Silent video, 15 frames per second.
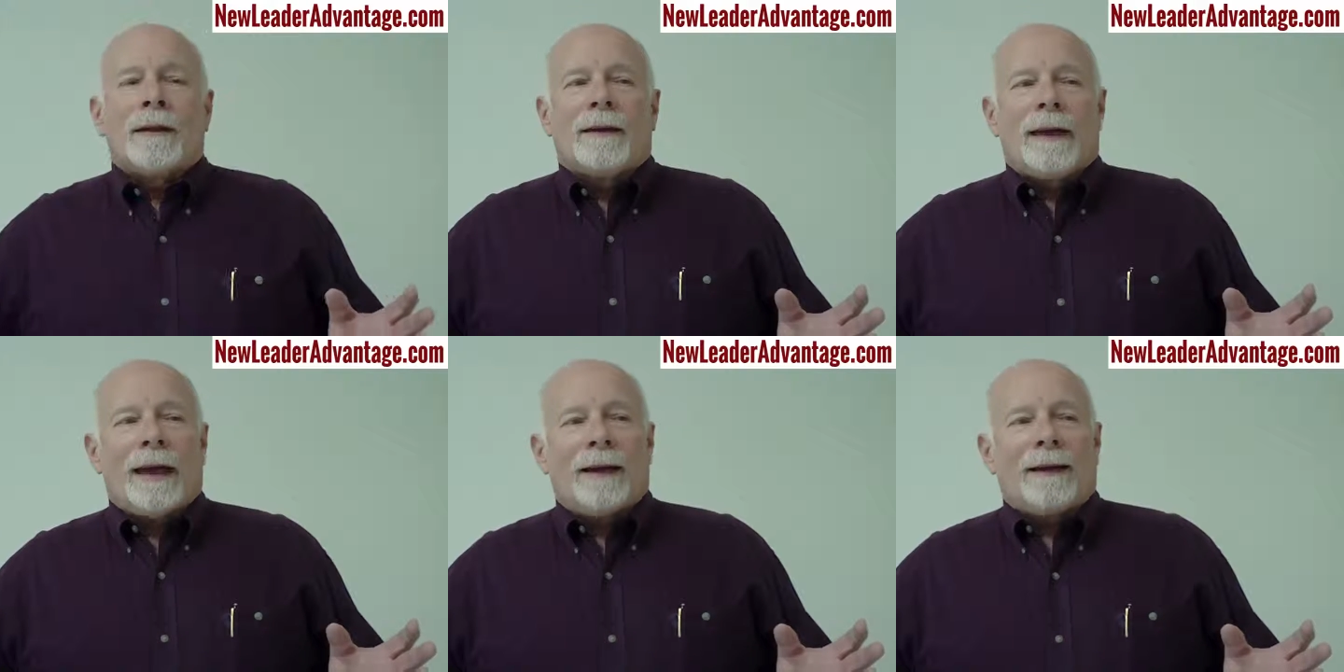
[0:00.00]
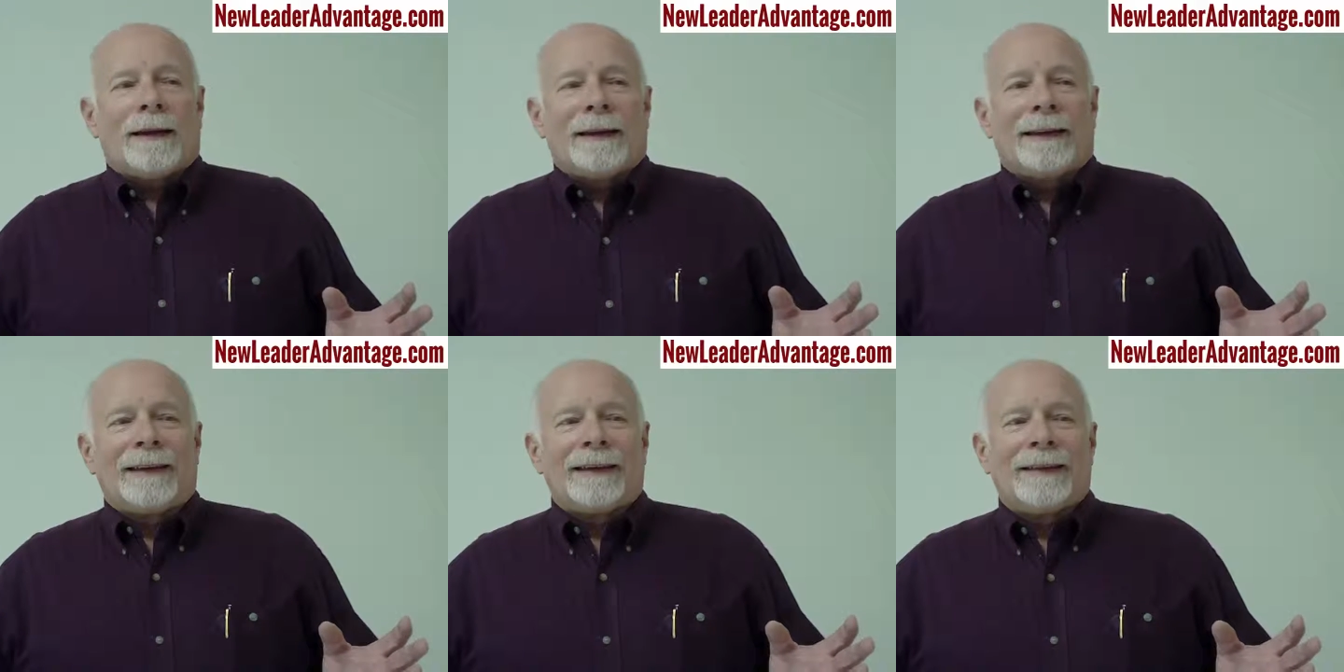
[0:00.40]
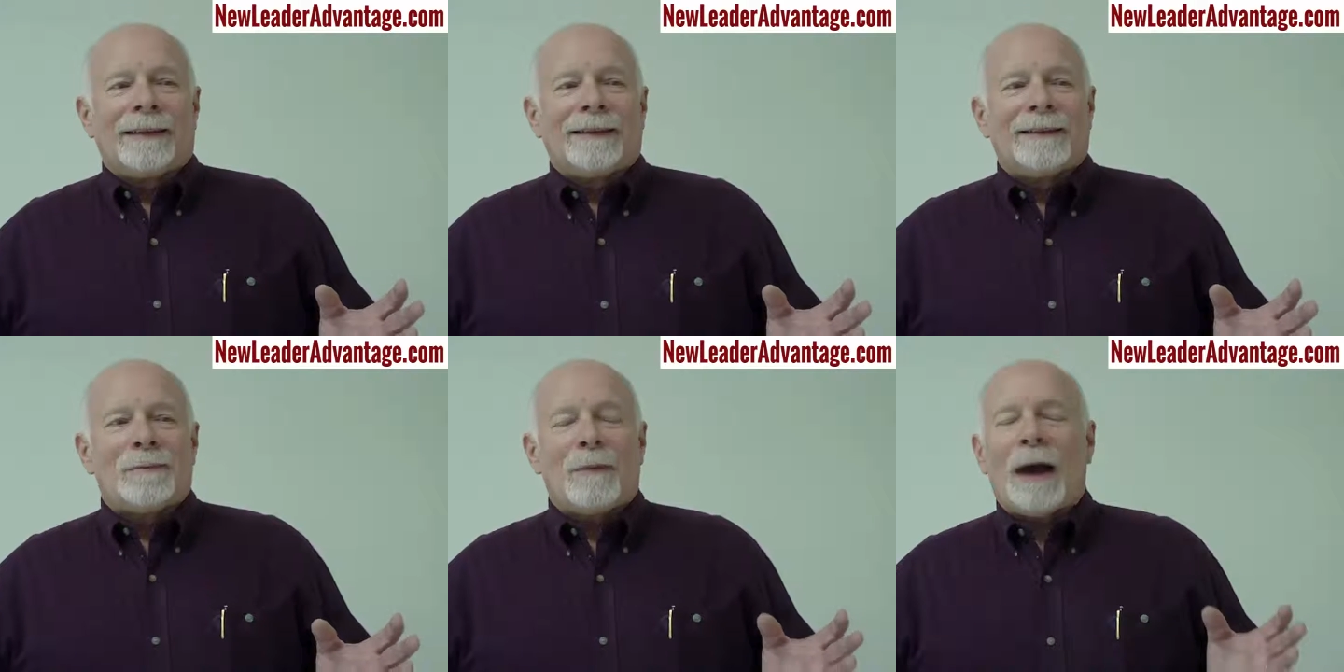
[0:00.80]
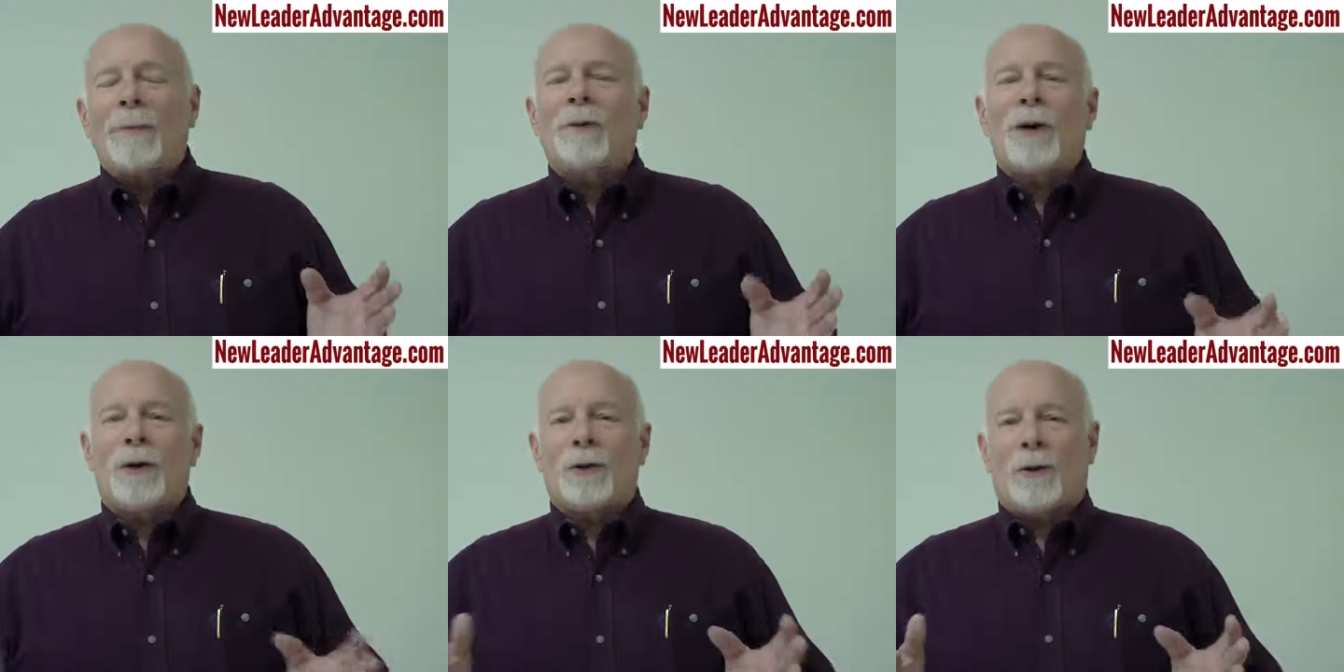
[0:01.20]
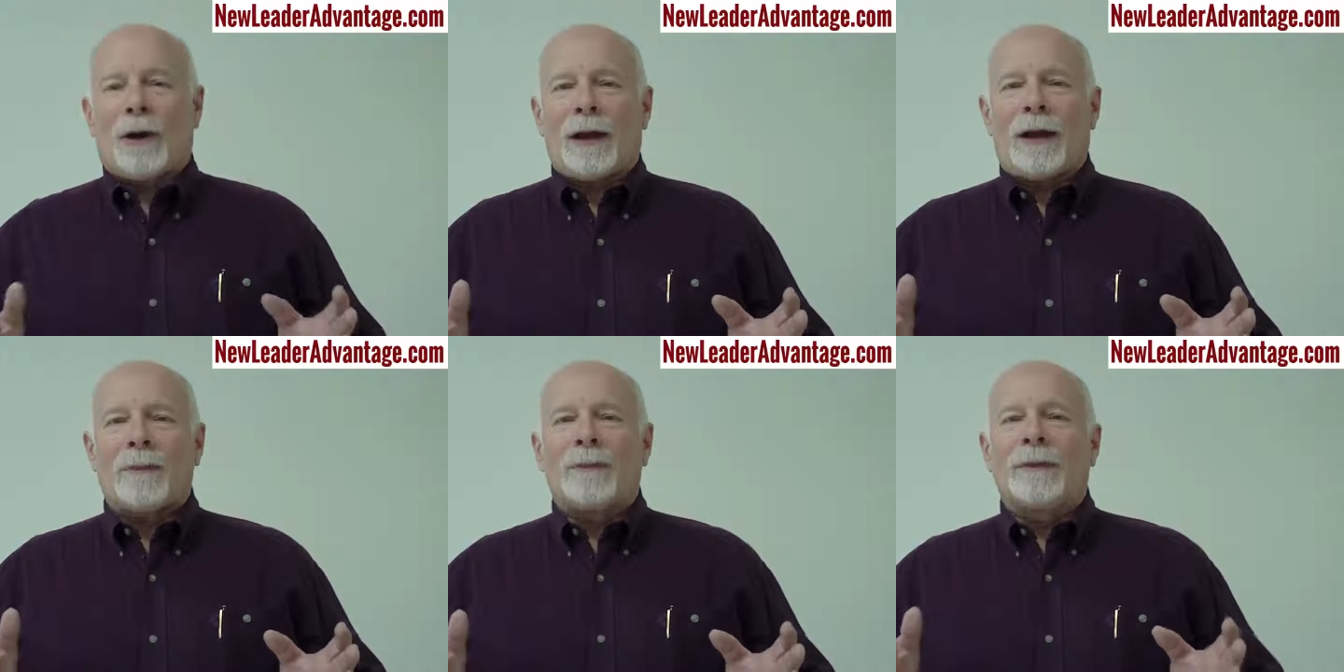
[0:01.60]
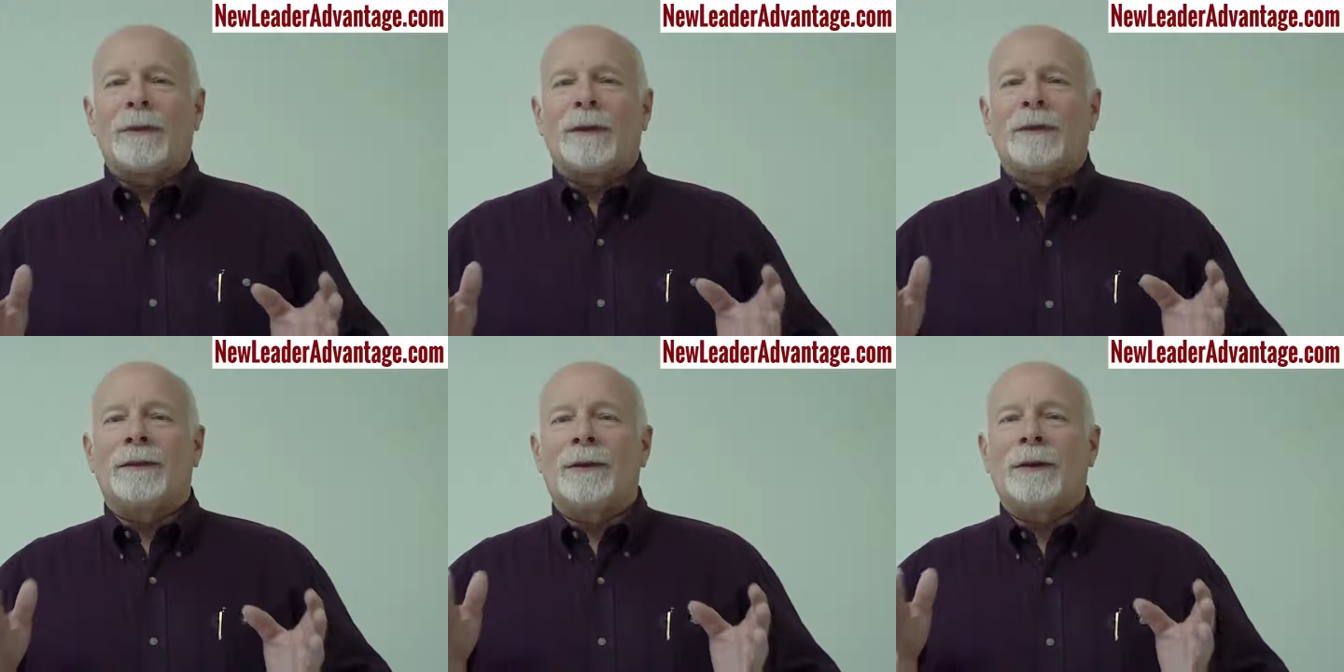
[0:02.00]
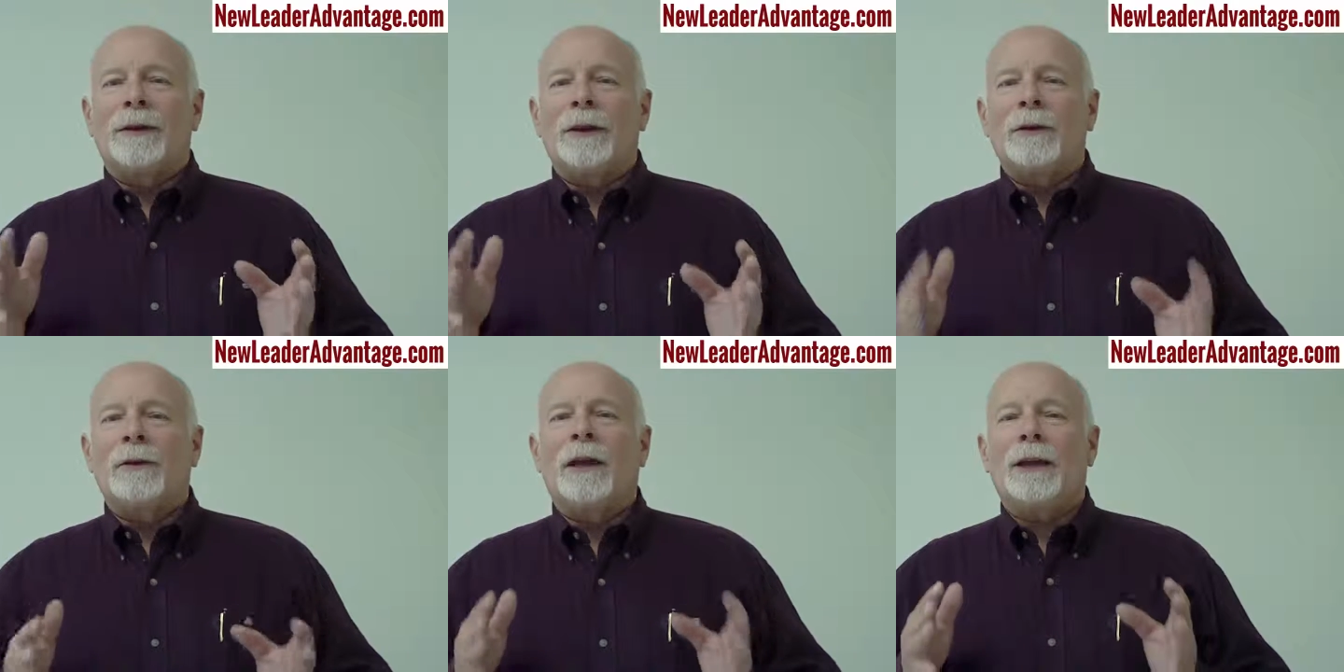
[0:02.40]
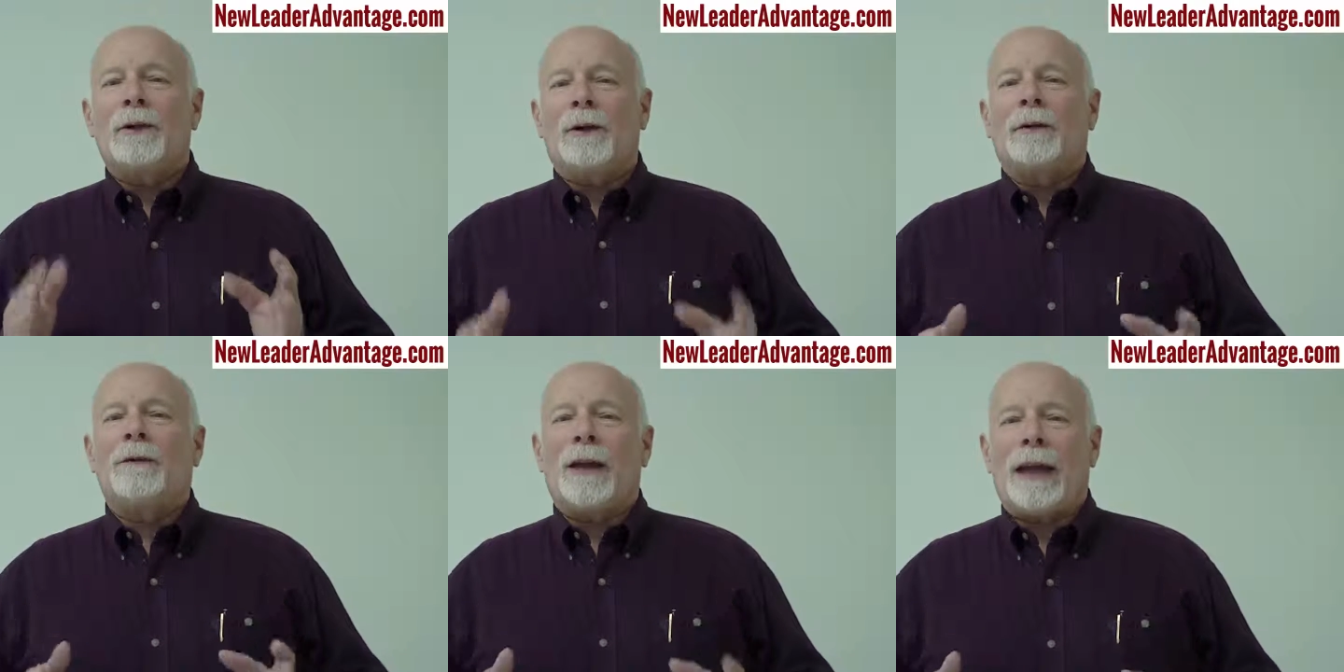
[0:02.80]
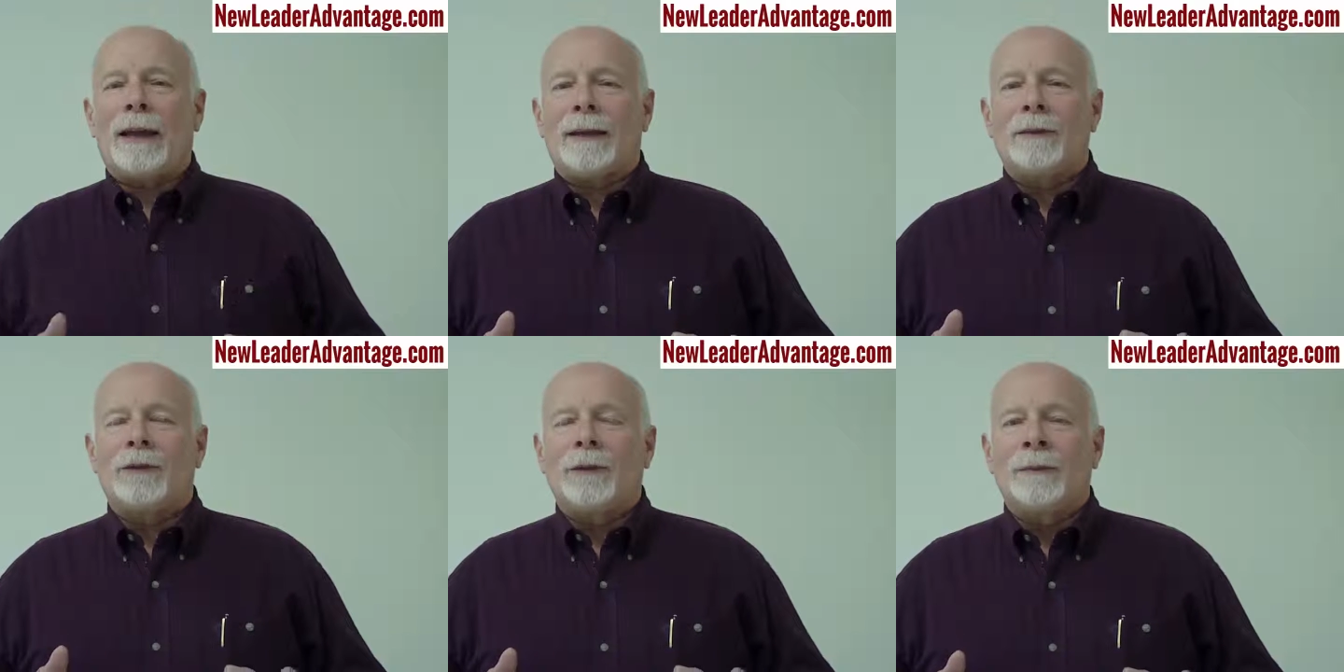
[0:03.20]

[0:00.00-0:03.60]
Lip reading: Now, my program, the New Leader Advantage,